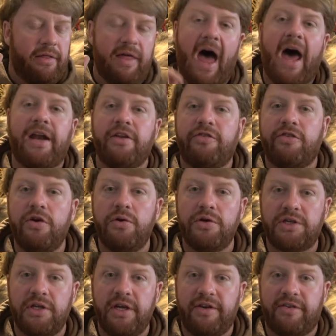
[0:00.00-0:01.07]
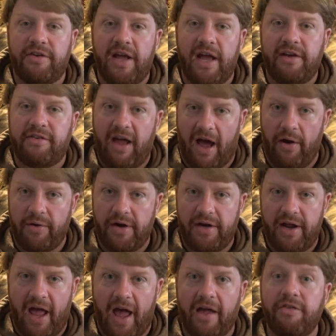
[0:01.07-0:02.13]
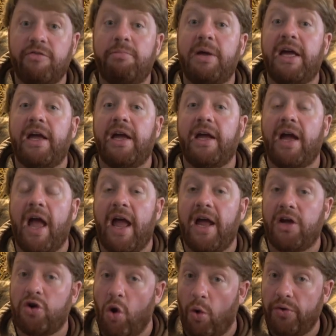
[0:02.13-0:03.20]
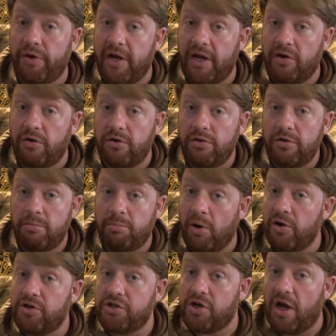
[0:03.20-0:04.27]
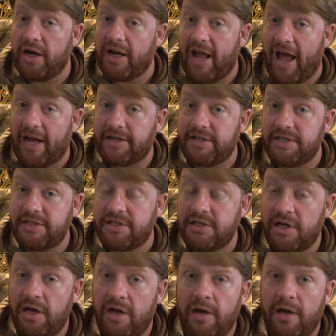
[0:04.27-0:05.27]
That is usually today touted as being a golden eagle perched on a cactus,